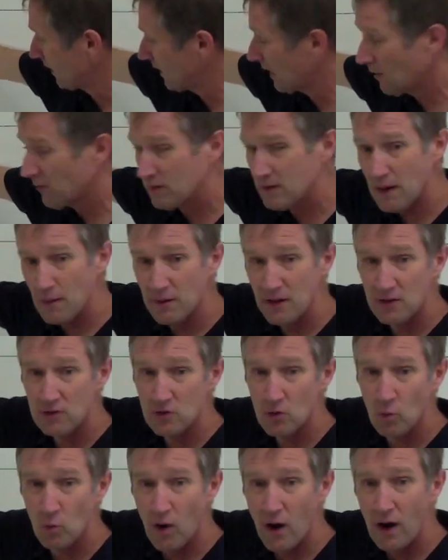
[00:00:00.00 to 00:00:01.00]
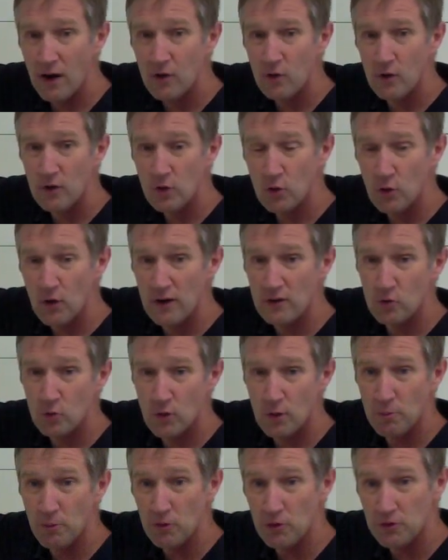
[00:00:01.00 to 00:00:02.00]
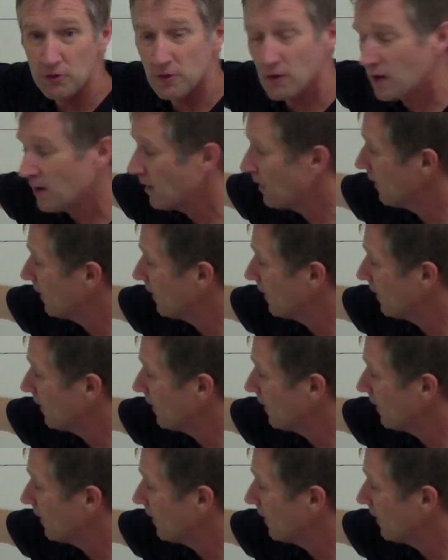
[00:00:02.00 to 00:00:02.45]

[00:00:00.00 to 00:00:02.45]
And every time it hits the water, it creates ripples.